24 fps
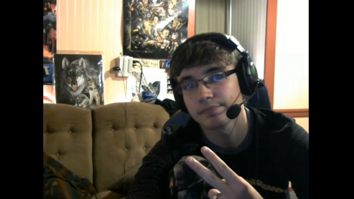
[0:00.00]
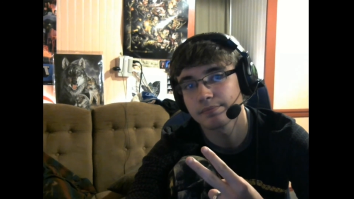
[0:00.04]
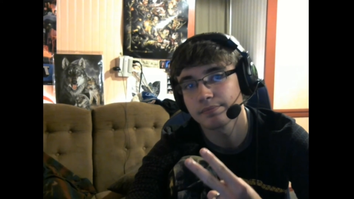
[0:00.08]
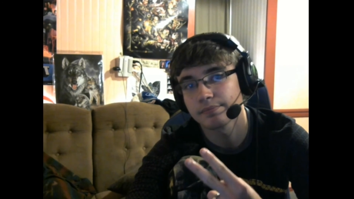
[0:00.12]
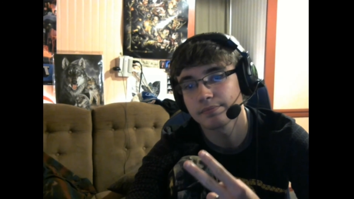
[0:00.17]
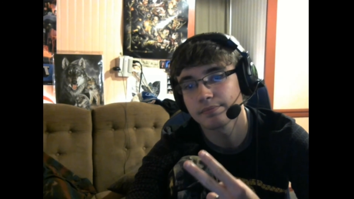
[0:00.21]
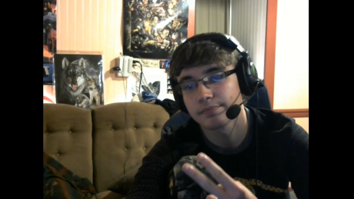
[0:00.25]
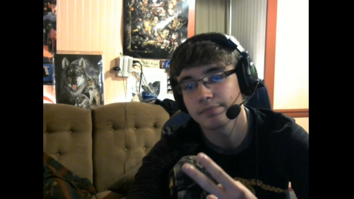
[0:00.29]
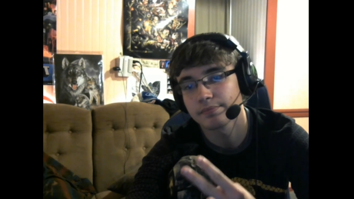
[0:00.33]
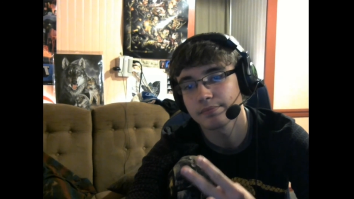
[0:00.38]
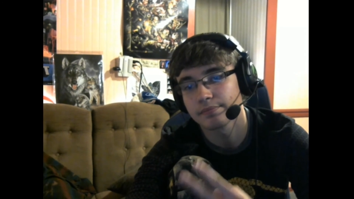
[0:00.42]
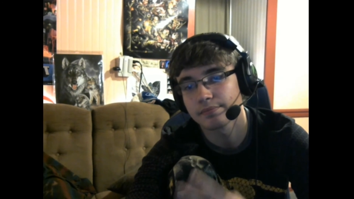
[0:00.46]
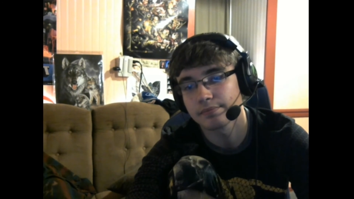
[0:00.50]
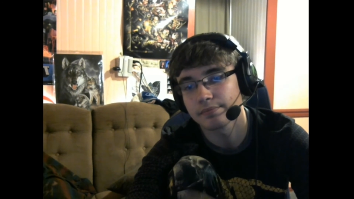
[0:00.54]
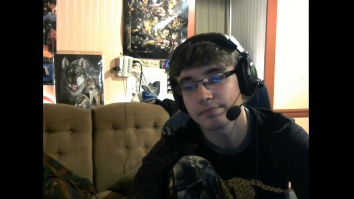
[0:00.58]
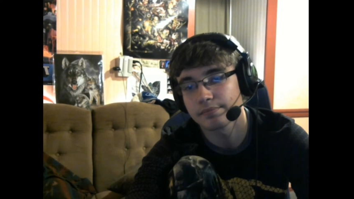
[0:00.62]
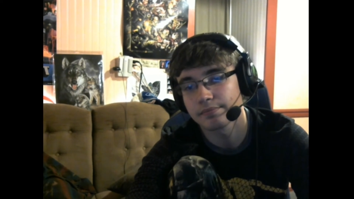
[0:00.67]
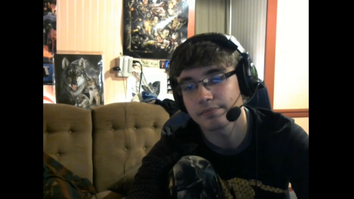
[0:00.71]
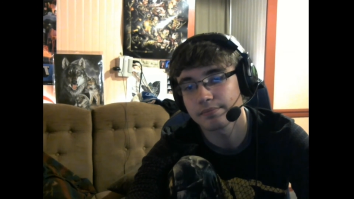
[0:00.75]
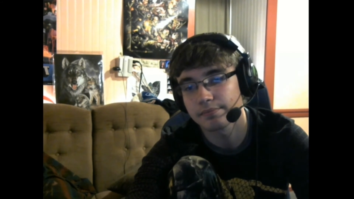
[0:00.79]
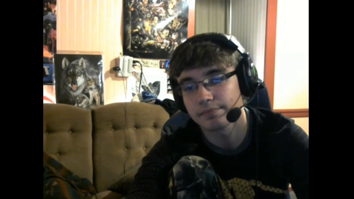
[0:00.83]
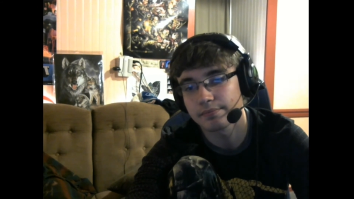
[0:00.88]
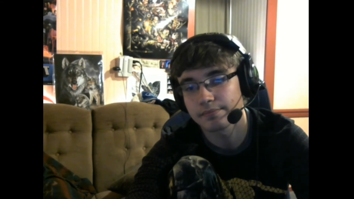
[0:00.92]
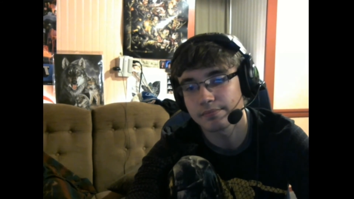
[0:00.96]

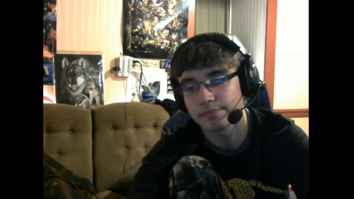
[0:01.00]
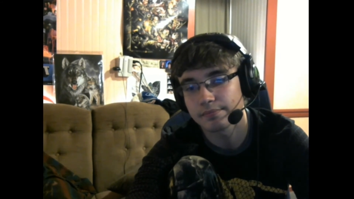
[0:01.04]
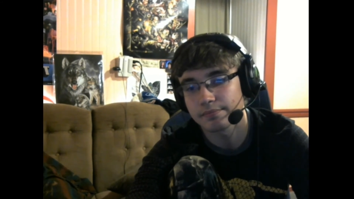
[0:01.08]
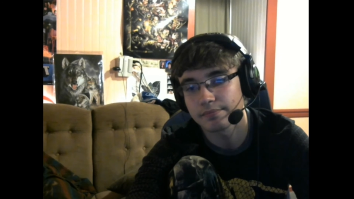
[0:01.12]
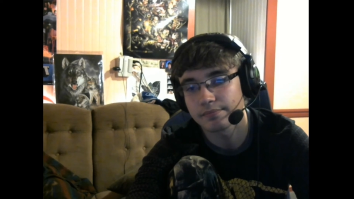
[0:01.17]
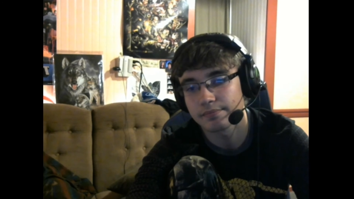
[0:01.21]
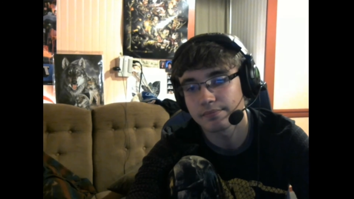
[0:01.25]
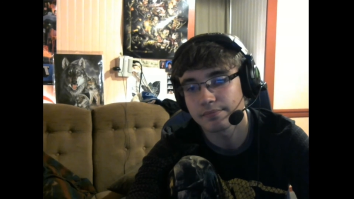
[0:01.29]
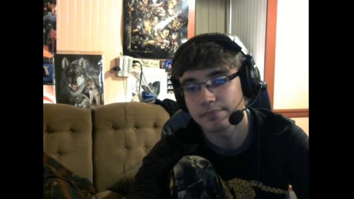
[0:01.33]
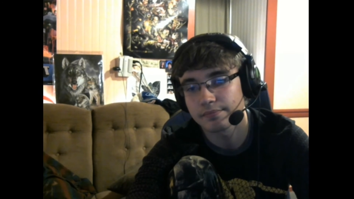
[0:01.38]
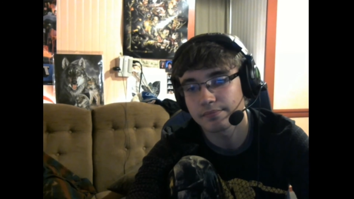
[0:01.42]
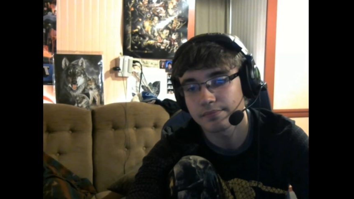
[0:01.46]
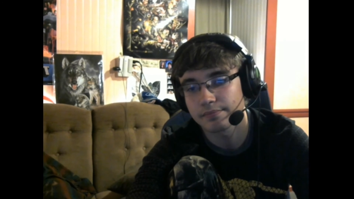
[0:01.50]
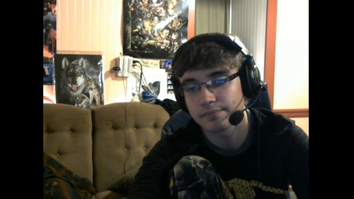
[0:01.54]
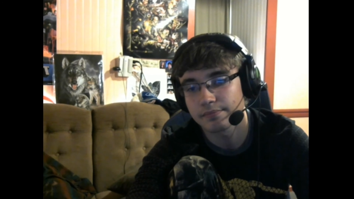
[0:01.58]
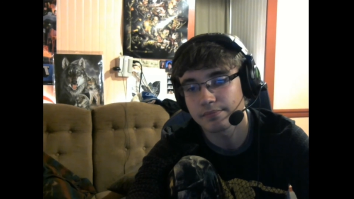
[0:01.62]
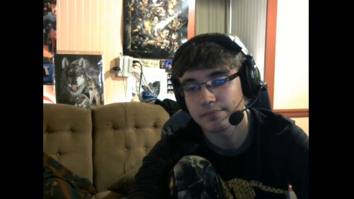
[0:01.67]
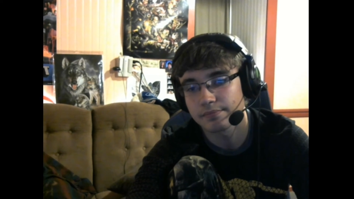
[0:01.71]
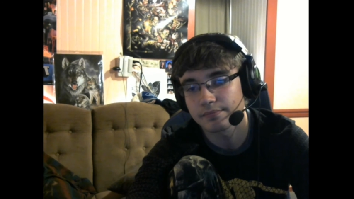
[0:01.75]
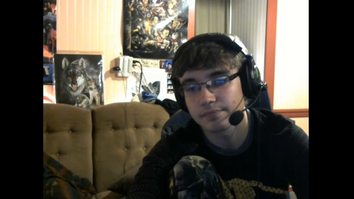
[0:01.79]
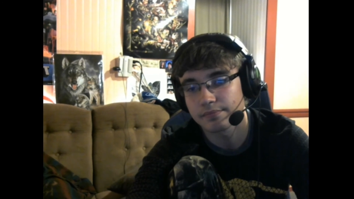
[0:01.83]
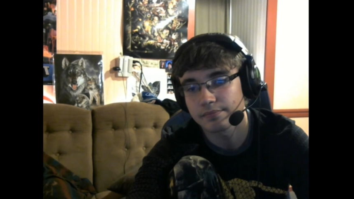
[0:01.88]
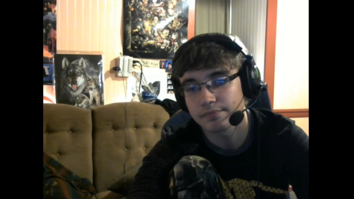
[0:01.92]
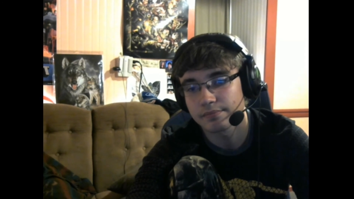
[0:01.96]

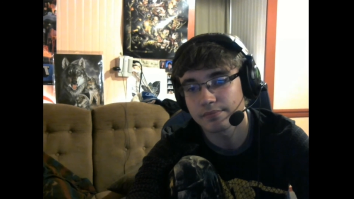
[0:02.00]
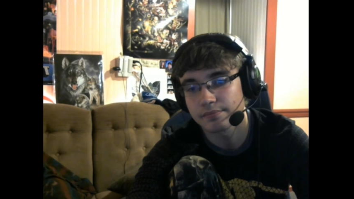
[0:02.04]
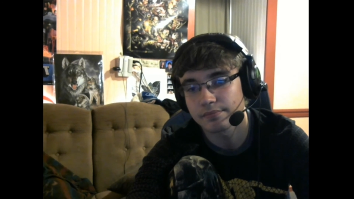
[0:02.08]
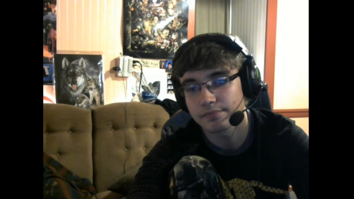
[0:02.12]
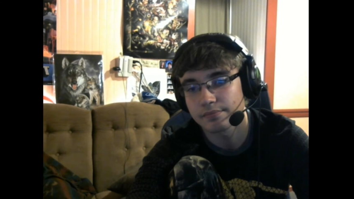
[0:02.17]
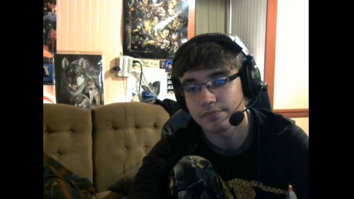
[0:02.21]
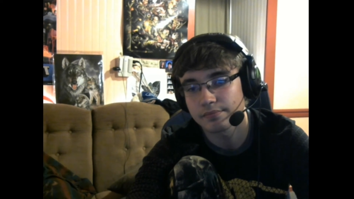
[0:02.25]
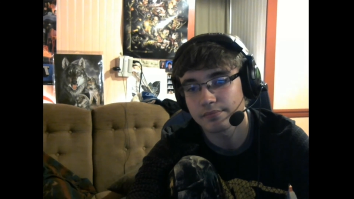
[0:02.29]
Nothing is said.